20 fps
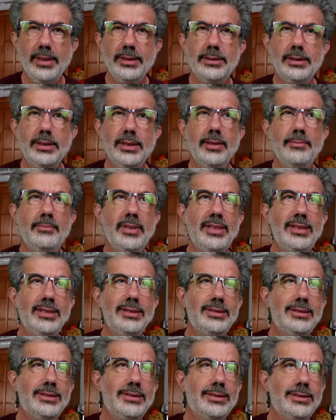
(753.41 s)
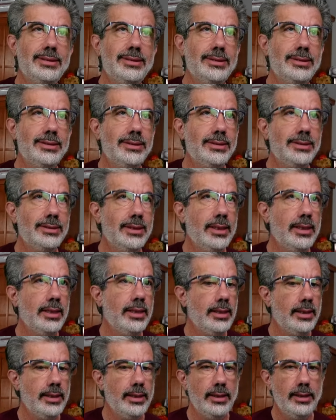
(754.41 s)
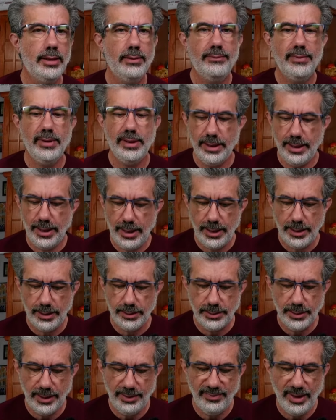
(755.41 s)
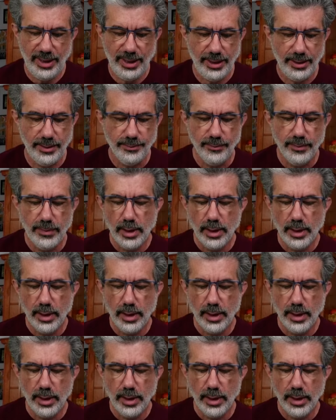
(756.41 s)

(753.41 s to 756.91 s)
That's going to be 7 days. 7 days.